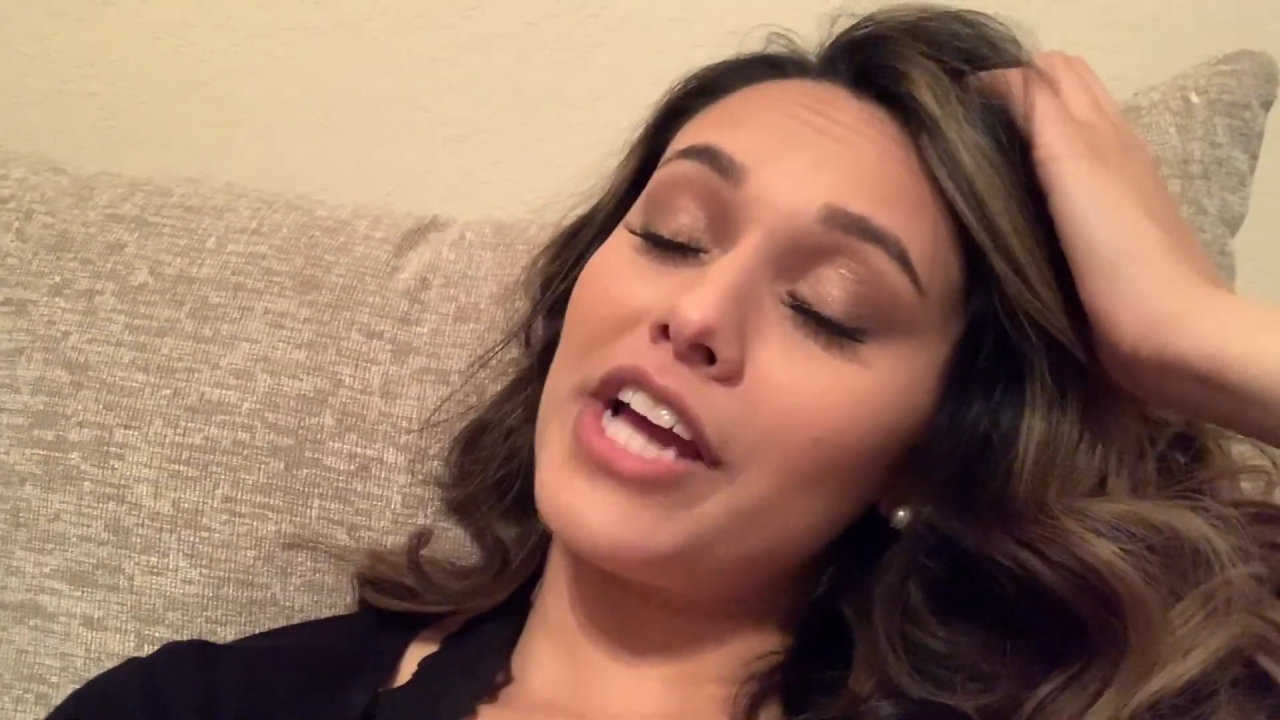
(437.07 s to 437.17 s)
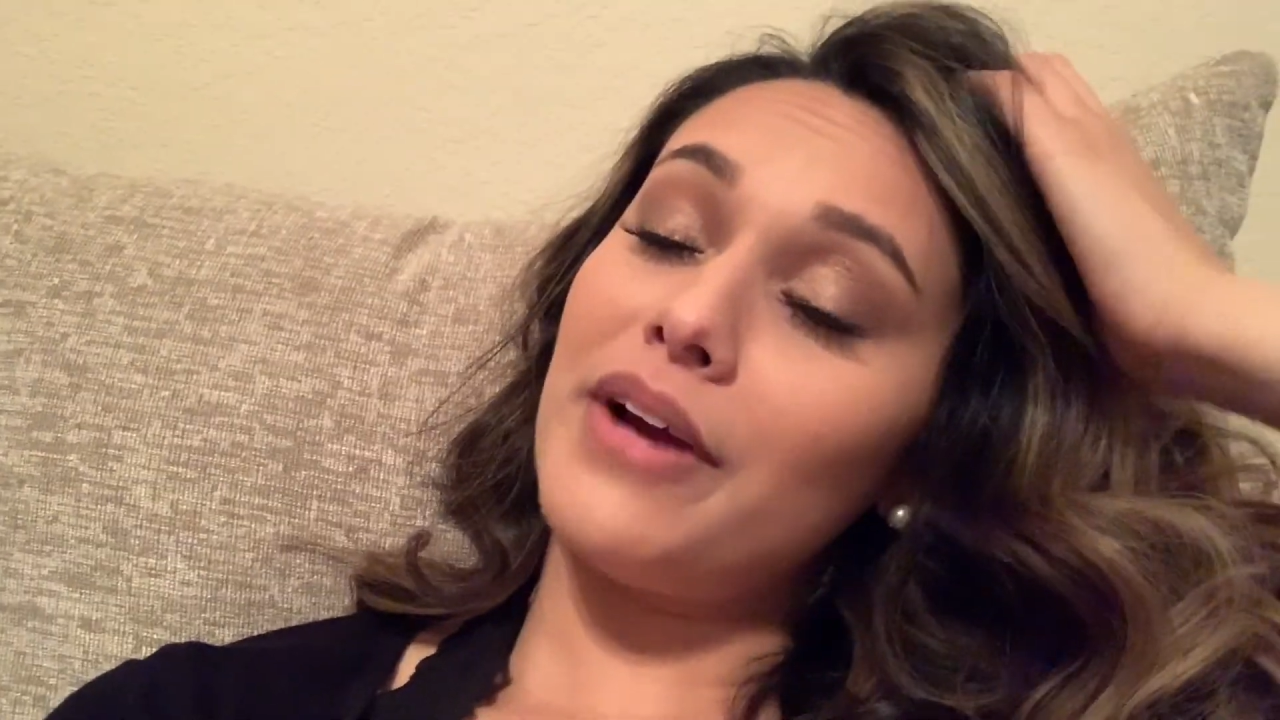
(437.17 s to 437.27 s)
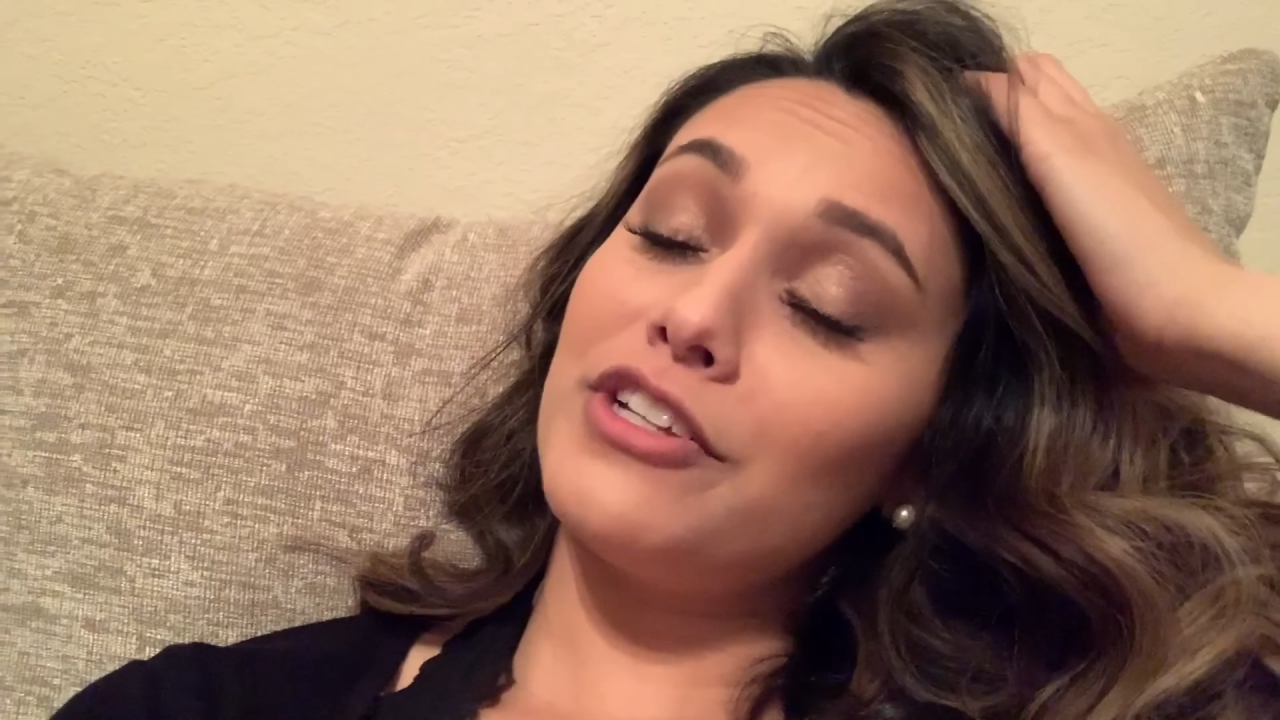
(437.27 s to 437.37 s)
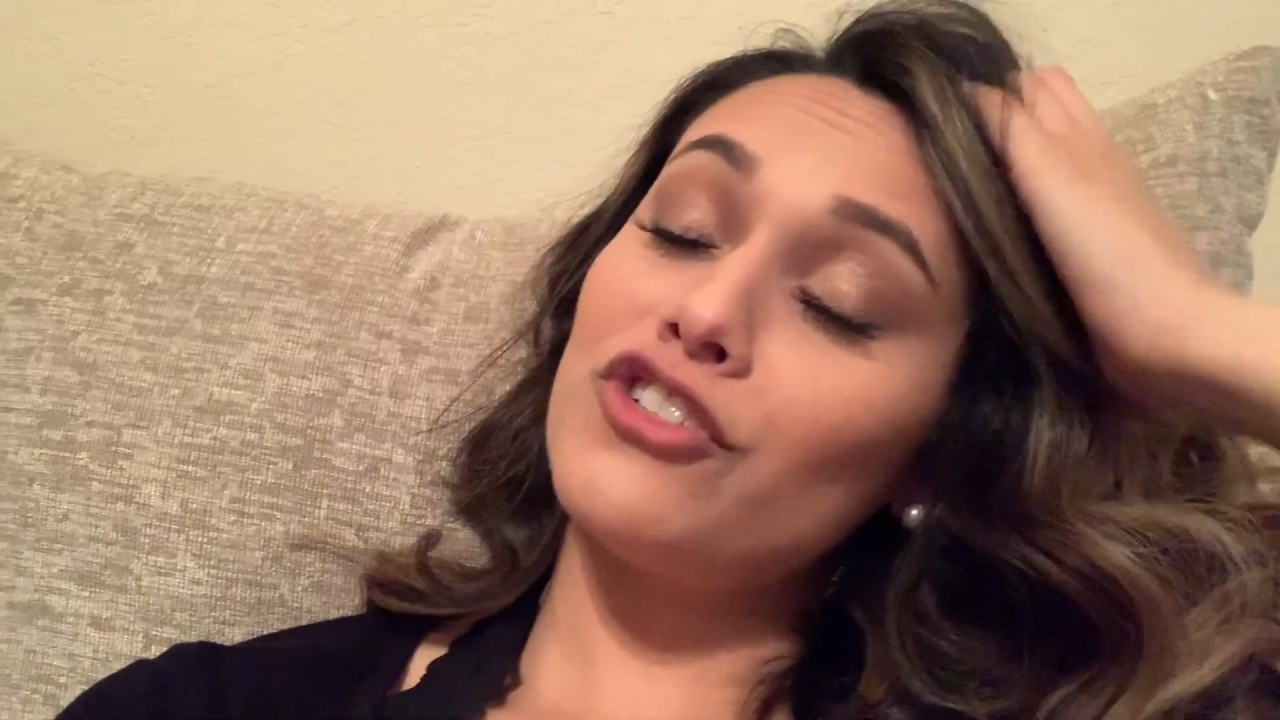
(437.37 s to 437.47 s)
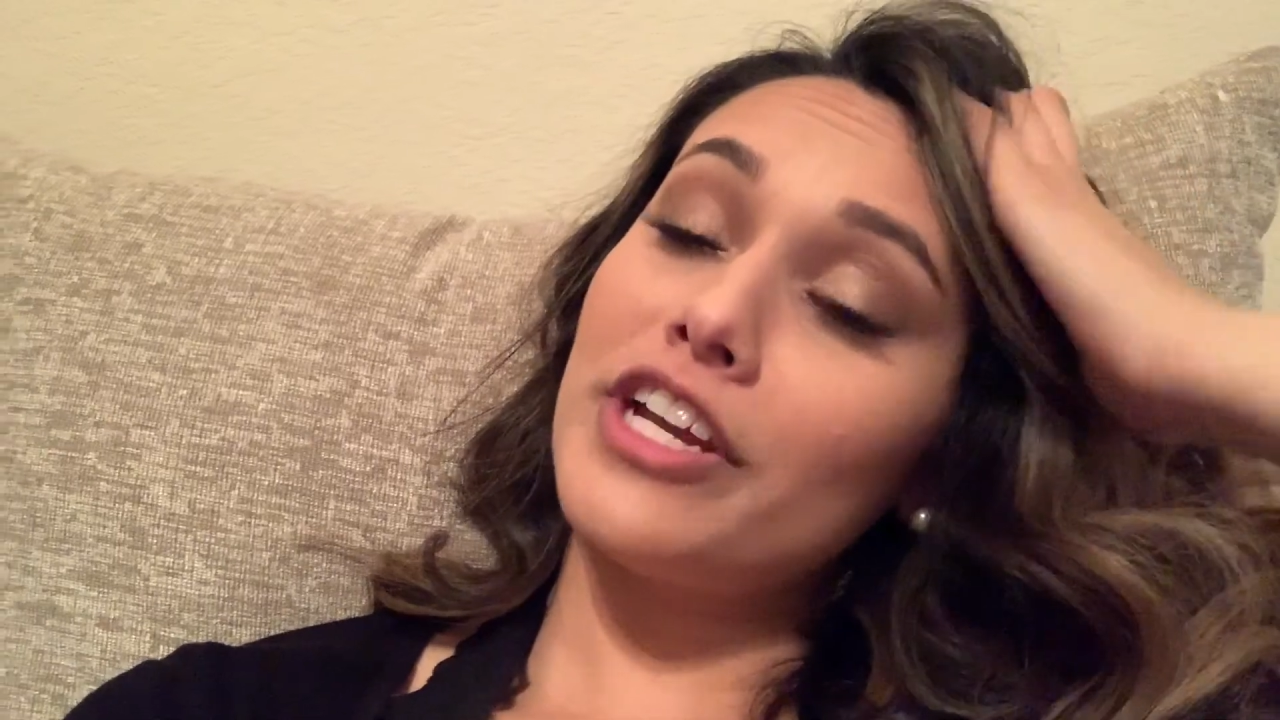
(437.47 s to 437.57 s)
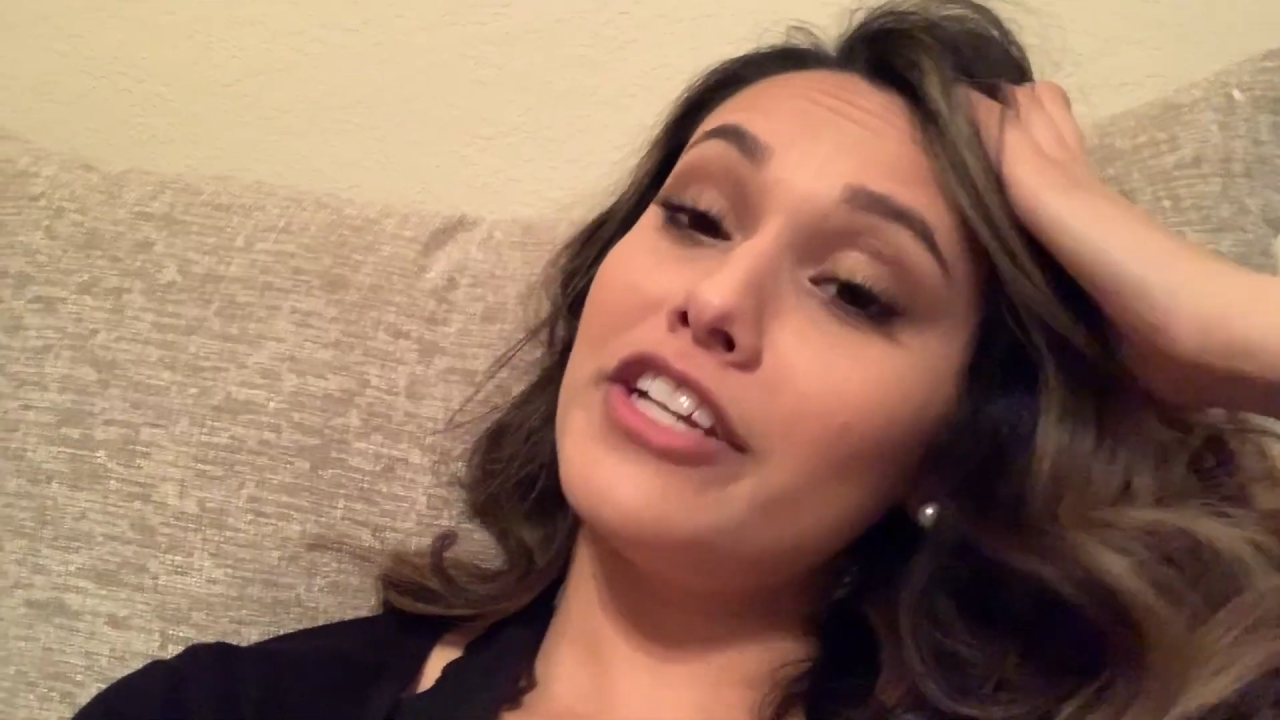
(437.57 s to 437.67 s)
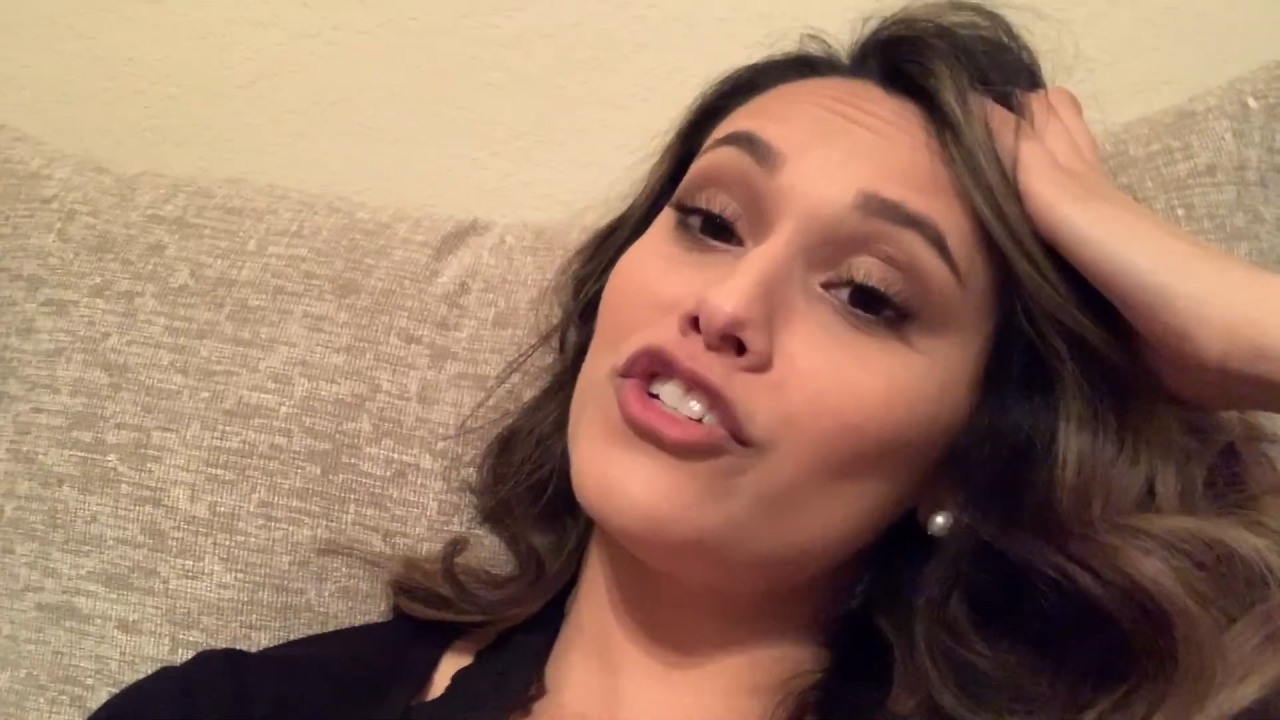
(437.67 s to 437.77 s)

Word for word: How to Train